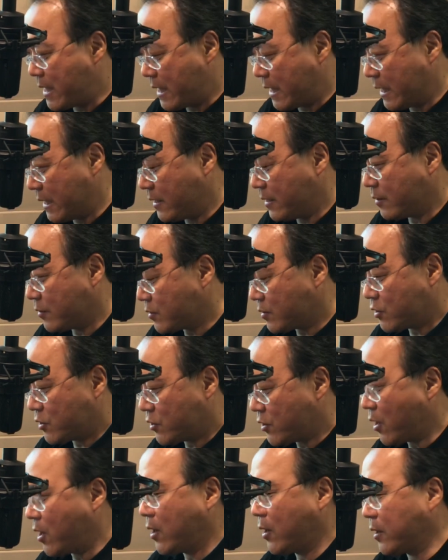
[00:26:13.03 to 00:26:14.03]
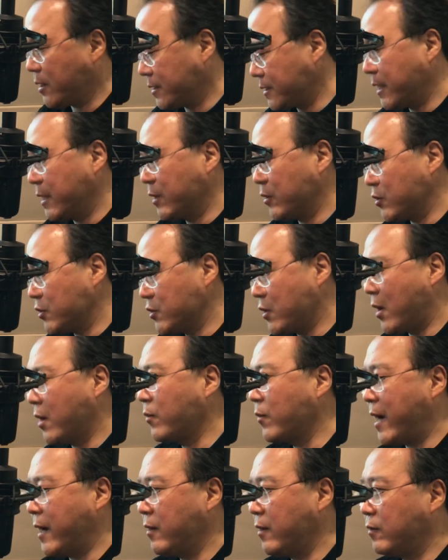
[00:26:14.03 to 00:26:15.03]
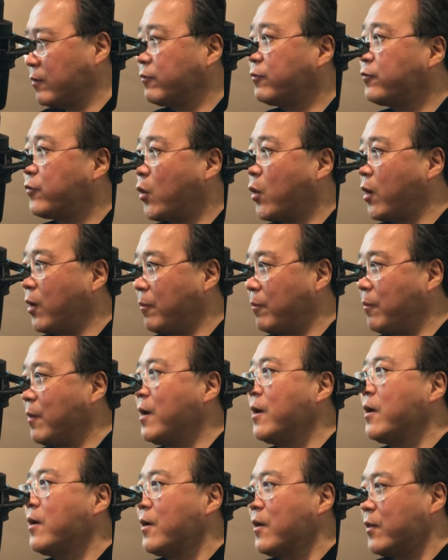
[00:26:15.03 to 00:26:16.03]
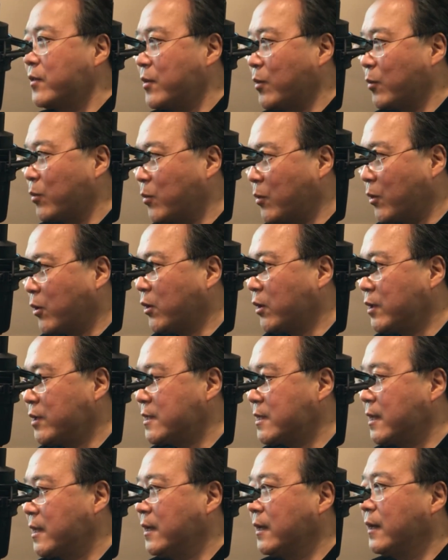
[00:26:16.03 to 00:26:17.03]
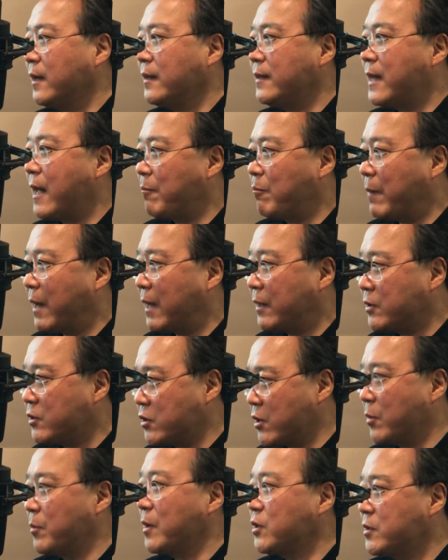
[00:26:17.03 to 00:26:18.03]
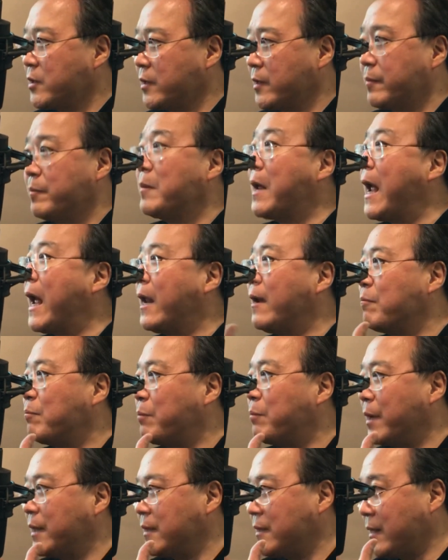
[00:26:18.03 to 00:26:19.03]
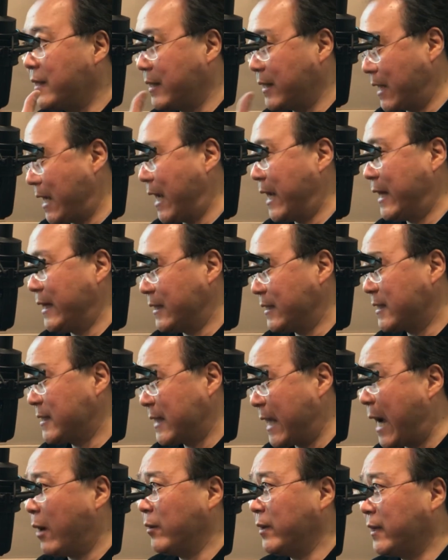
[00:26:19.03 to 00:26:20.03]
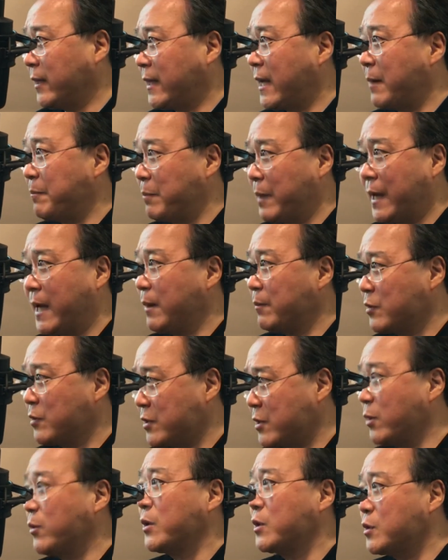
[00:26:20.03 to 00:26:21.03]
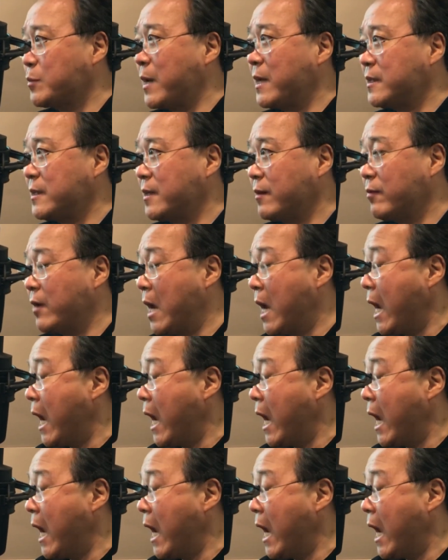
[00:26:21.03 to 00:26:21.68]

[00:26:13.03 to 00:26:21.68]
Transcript: in the singer-songwriter form, the words that meant so much to but in sound it became so expressive.